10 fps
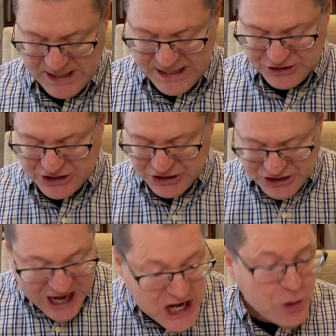He is
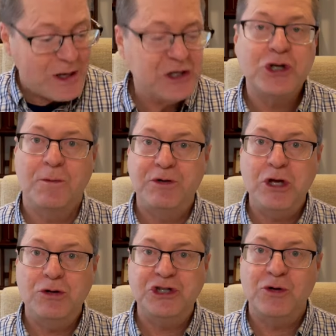continuing to
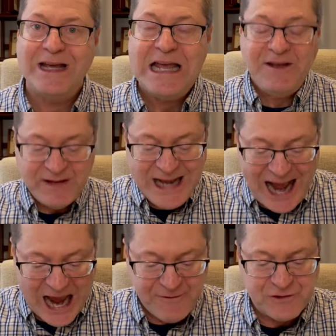abuse you even
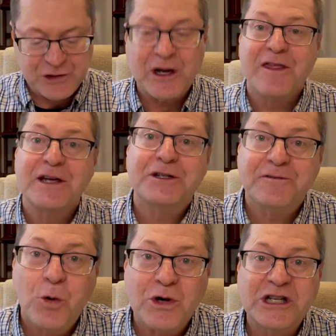after the
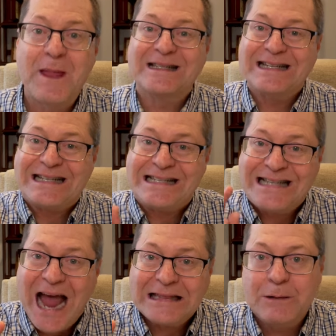divorce, and that's
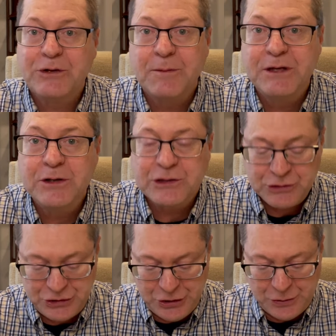exactly what abusers
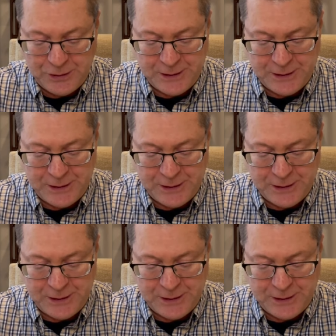do.